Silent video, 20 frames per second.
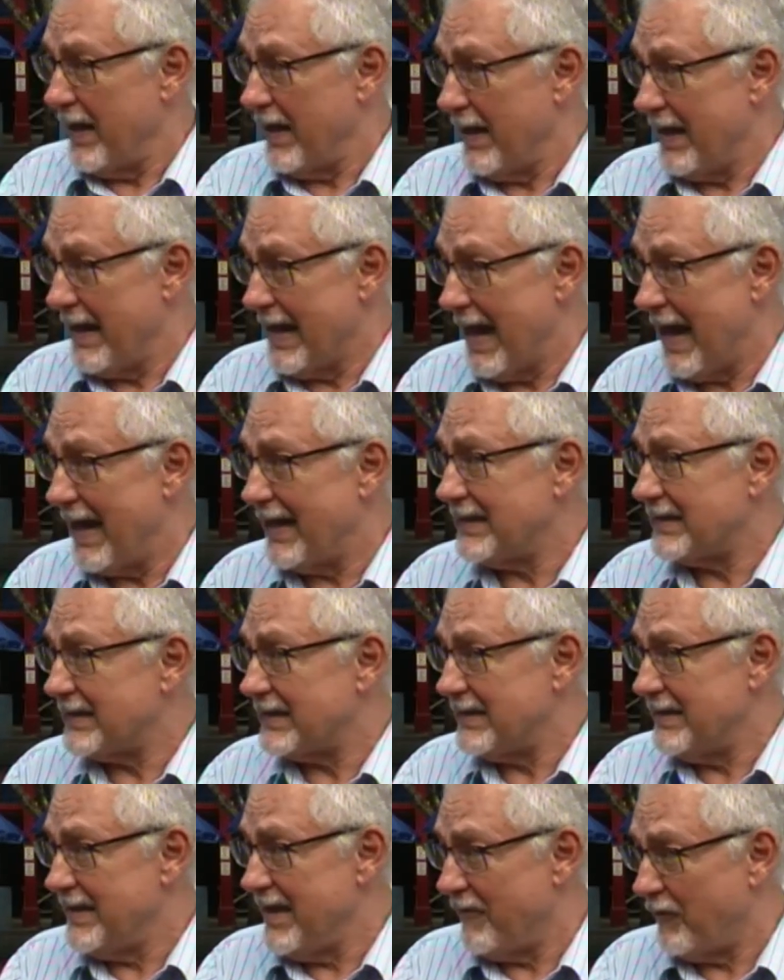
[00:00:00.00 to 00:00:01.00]
in
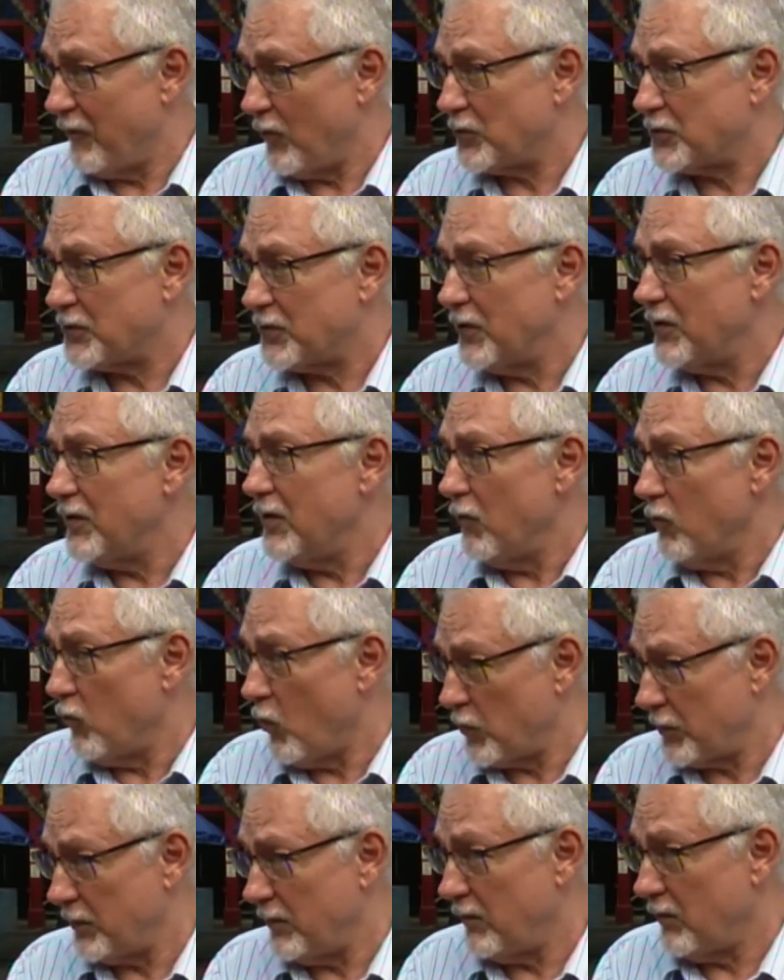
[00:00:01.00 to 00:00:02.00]
ice, defrosted,
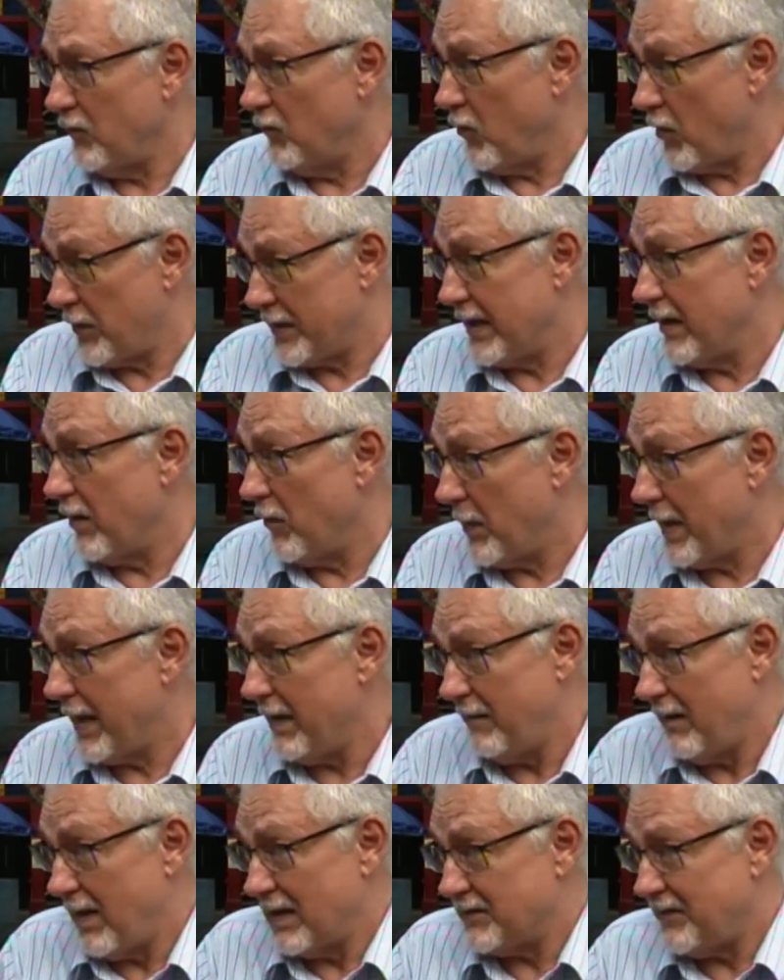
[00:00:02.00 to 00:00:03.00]
rot rotting away,
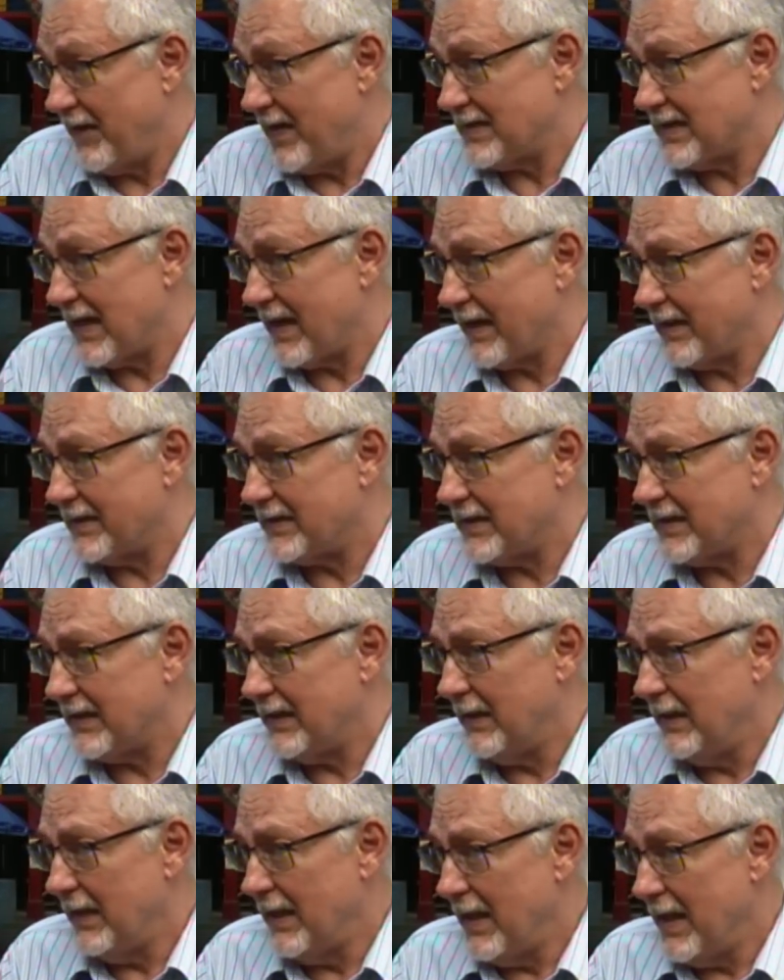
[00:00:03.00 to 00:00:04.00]
as far as I can see,
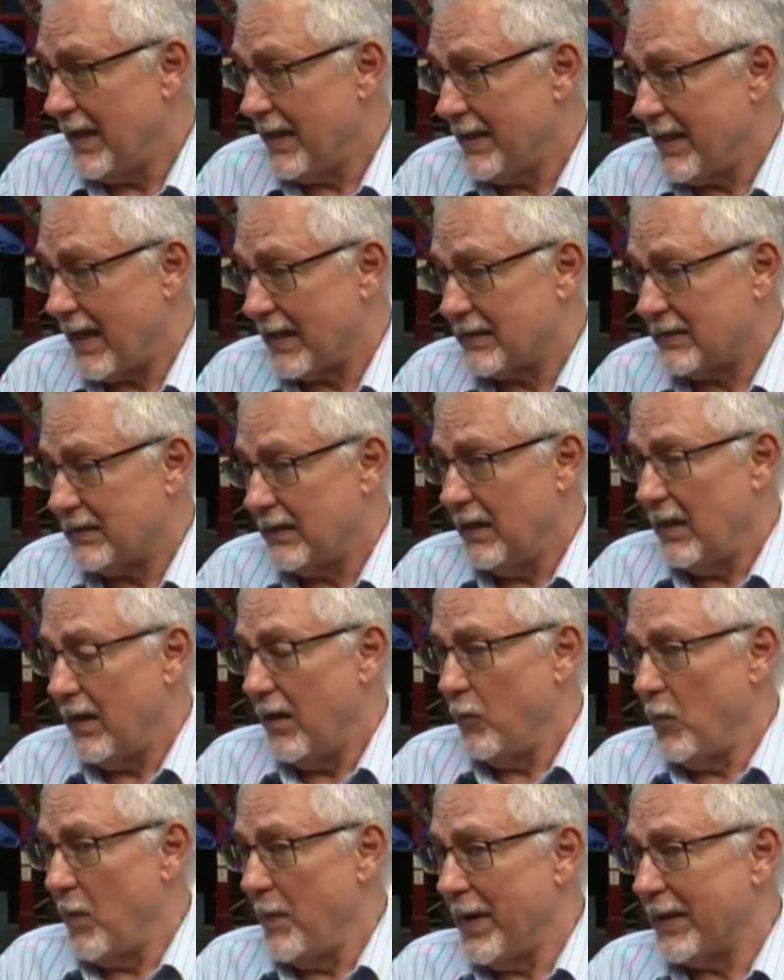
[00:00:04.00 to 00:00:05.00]
that
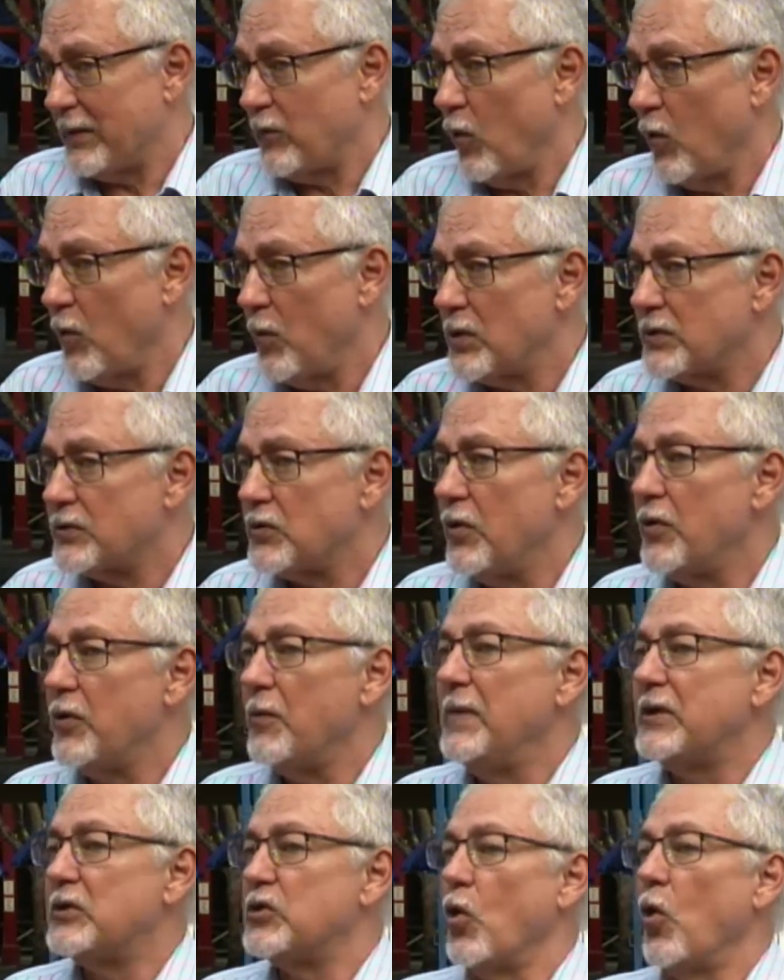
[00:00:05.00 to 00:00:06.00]
we were told was going to
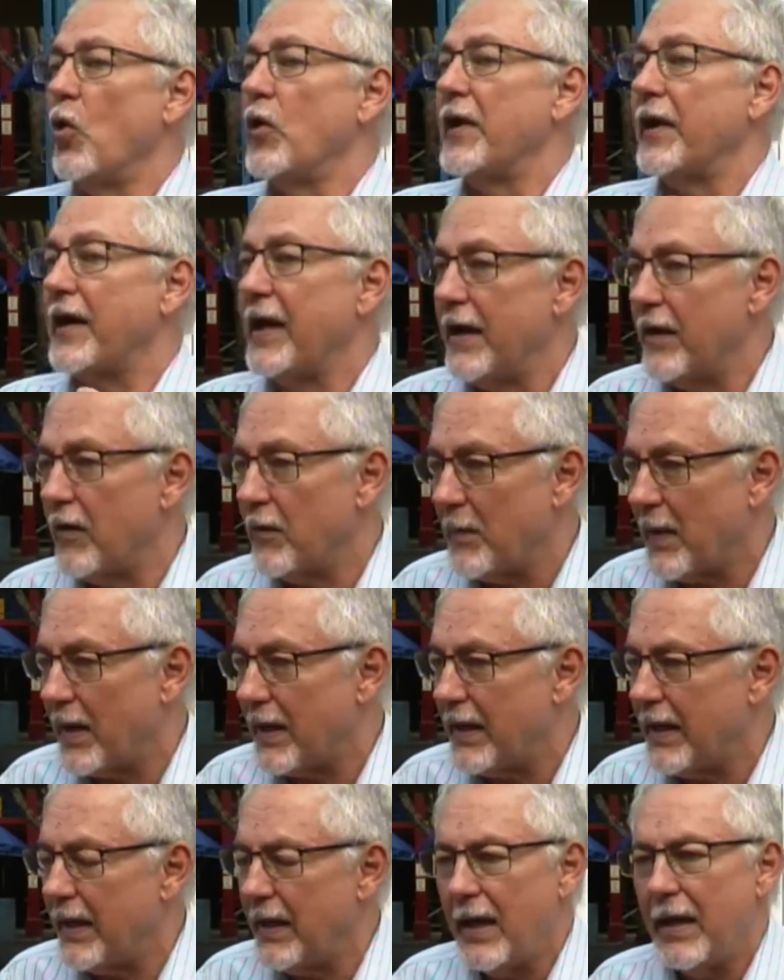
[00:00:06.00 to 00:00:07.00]
be sold again on
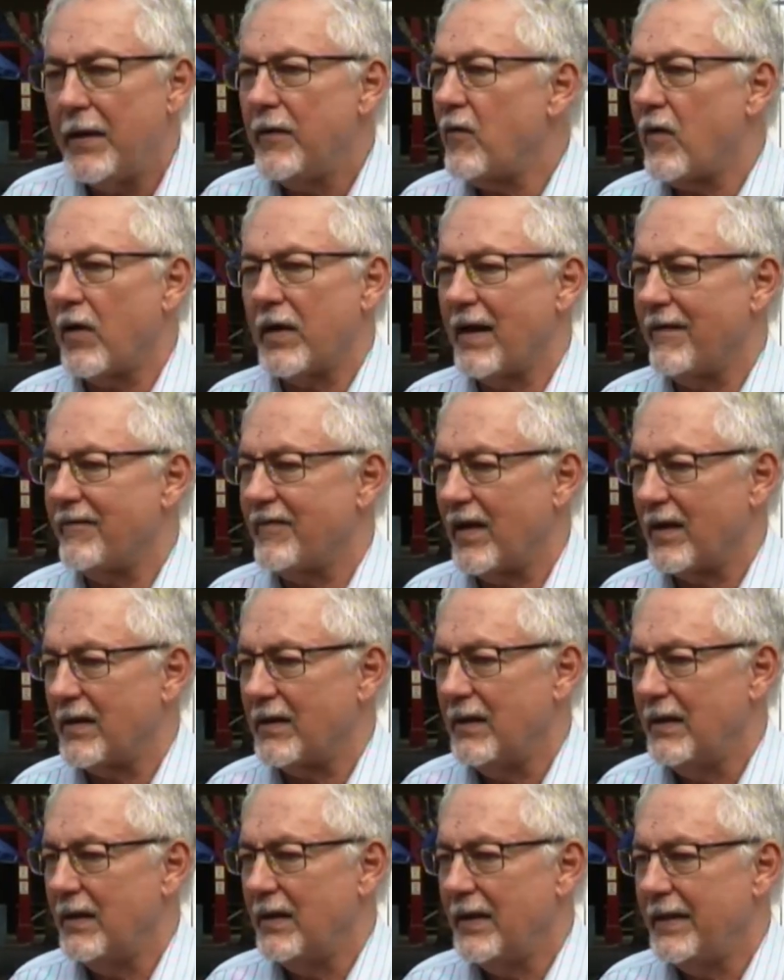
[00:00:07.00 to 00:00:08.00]
Monday. You can't have that.
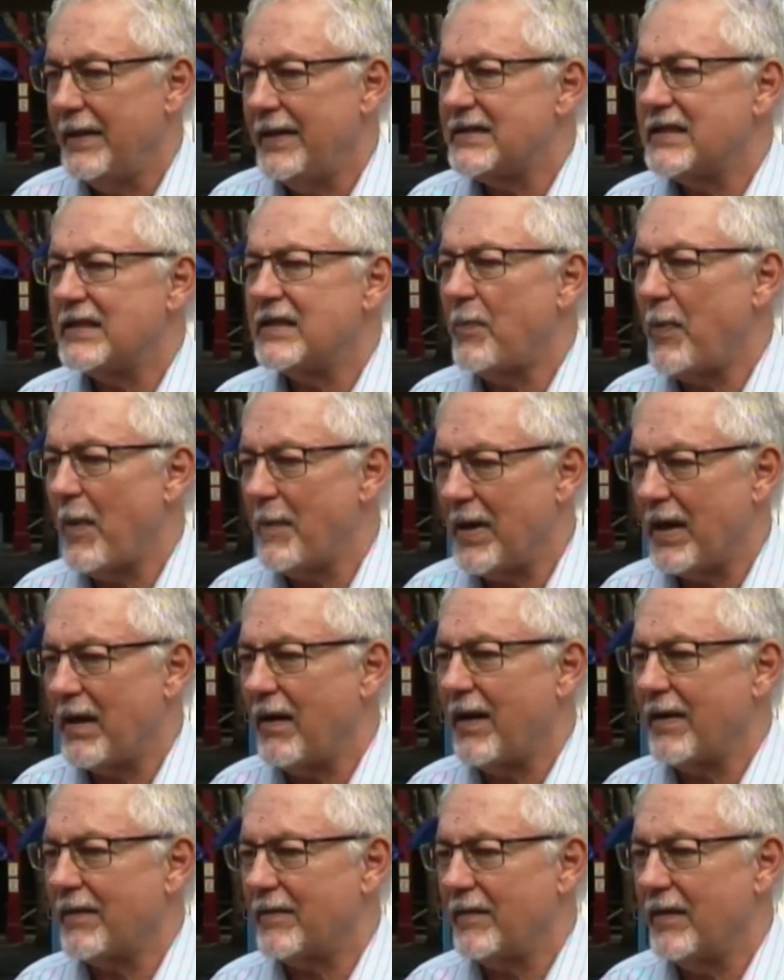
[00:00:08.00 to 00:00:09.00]
This is a public
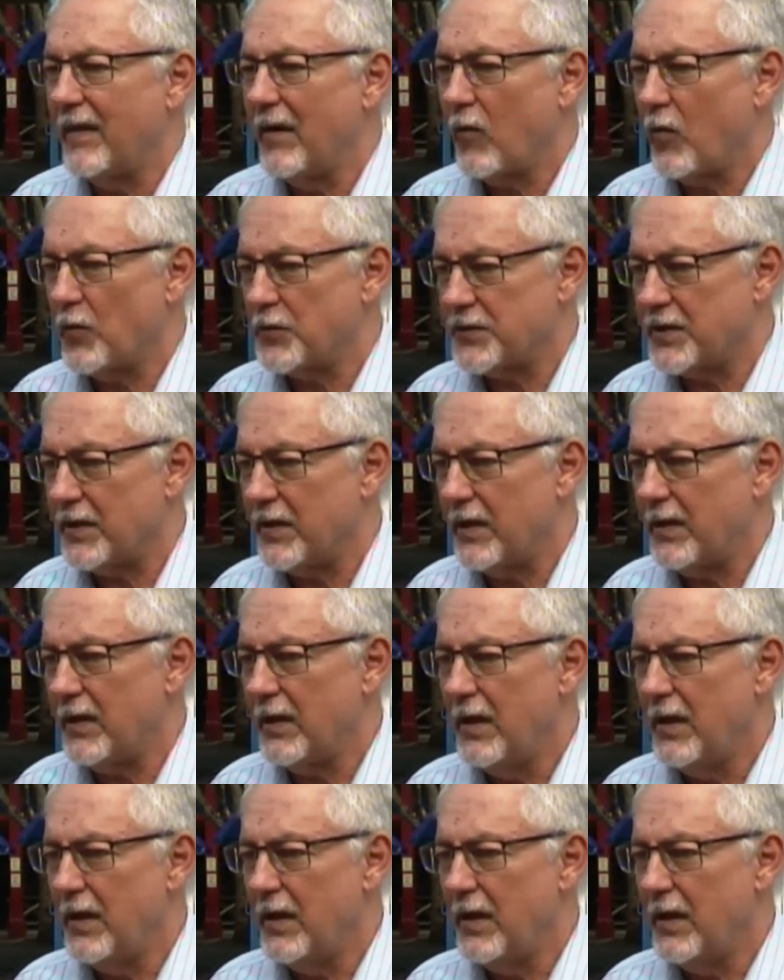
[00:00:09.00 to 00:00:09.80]
health concern,